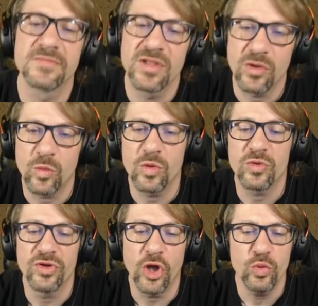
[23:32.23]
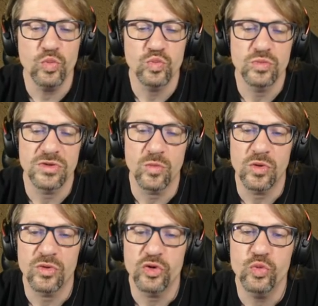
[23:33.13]
The world do? The
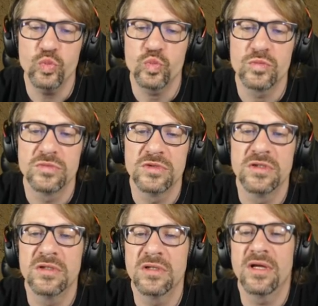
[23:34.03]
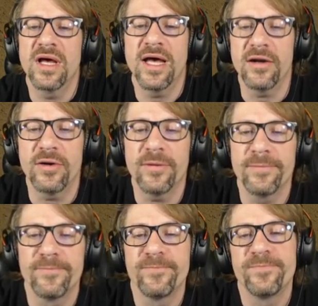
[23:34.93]
world do? I don't
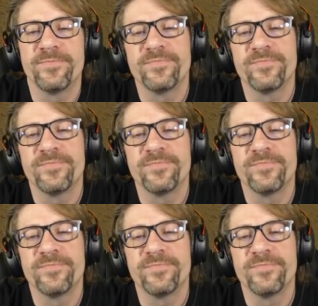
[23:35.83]
know.